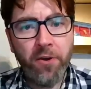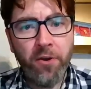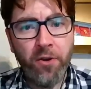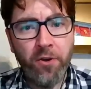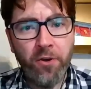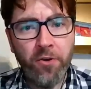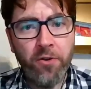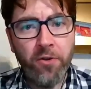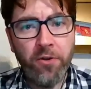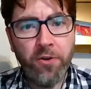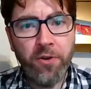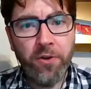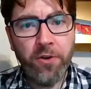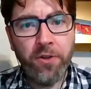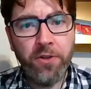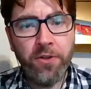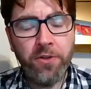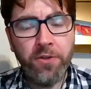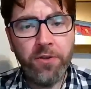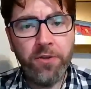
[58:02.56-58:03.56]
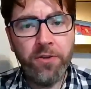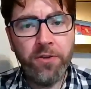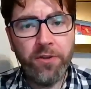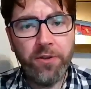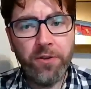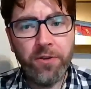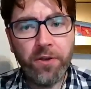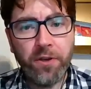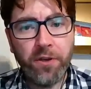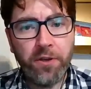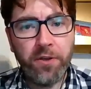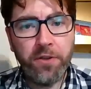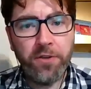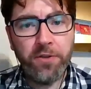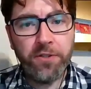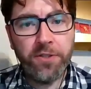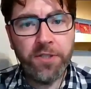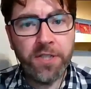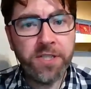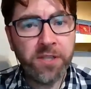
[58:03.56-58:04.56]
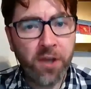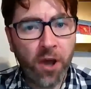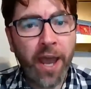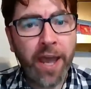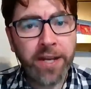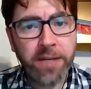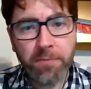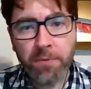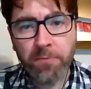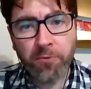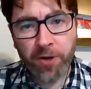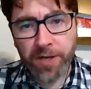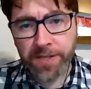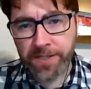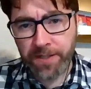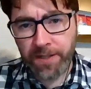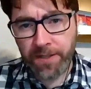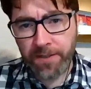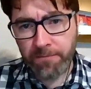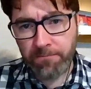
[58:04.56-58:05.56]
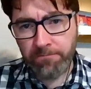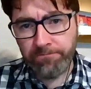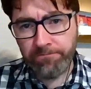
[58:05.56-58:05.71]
her desire to be president,